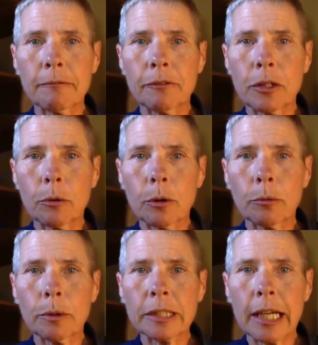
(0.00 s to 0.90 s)
viewer
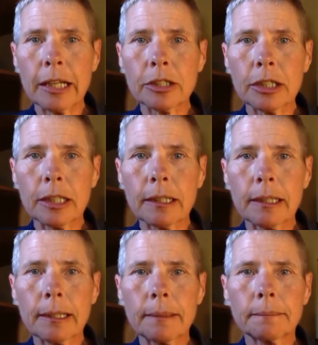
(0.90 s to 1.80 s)
retention.
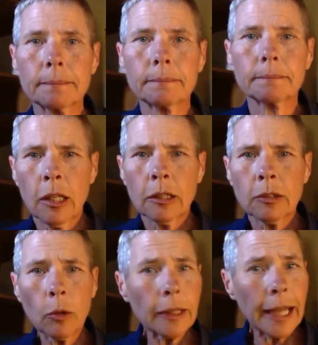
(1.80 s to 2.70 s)

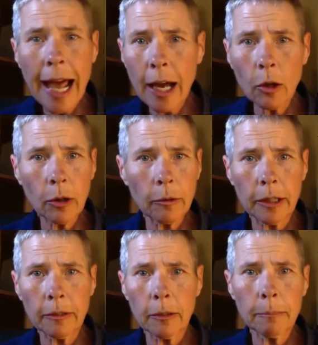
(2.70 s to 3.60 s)
So the
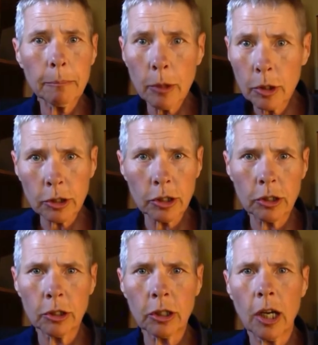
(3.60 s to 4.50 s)
algorithm pushes
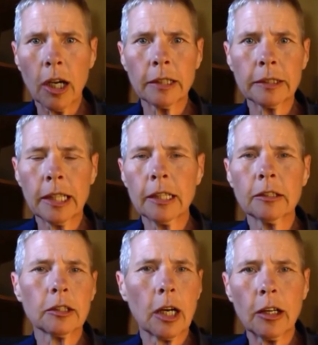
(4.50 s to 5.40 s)
your
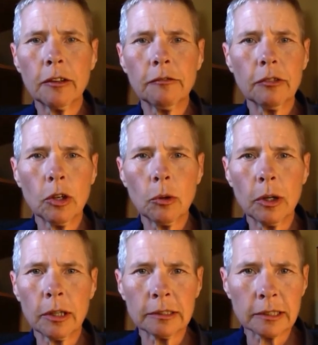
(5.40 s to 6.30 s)
content to other
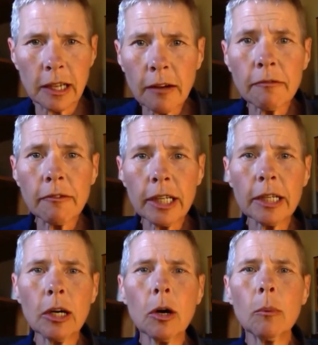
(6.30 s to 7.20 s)
viewers. A
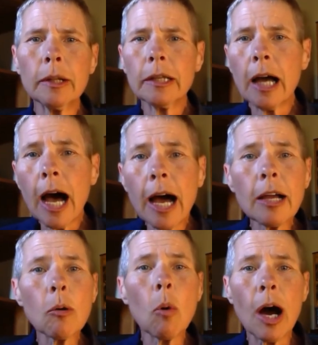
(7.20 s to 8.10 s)
video with a
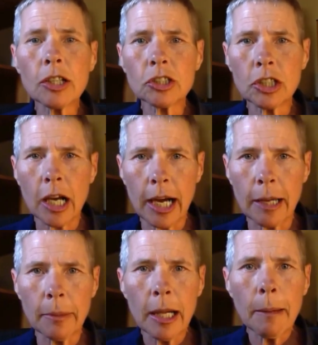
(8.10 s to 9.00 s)
higher watch
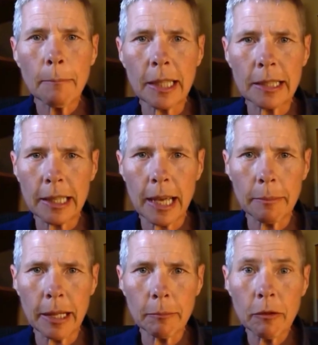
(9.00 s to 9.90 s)
time means
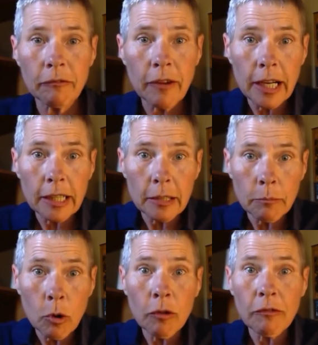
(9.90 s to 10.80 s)
that people find it
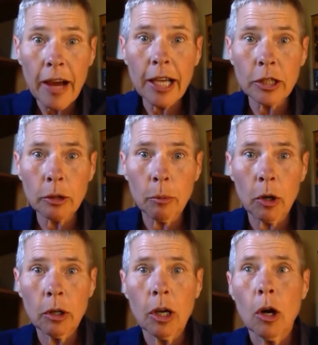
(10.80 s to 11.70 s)
more
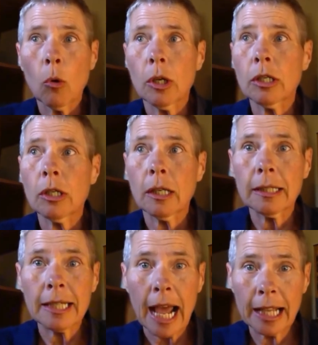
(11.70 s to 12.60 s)
valuable, which is
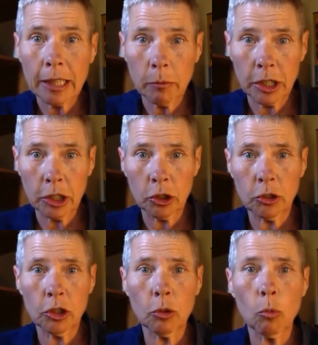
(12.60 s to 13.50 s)
exactly what
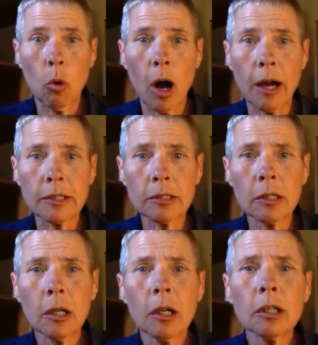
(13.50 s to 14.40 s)
YouTube wants.
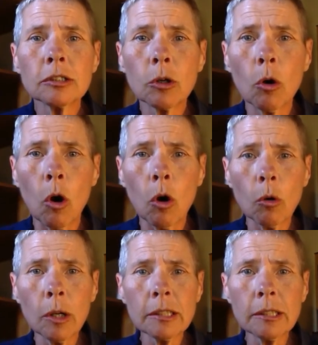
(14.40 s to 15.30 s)
So
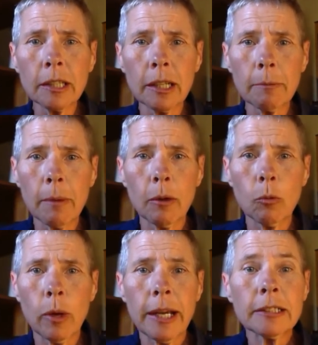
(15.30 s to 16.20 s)
always think
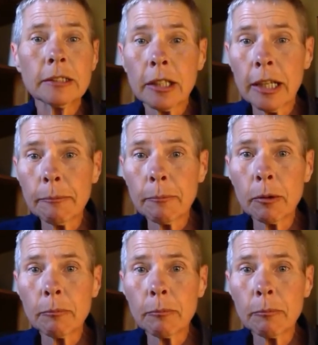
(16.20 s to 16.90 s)
about ways to keep your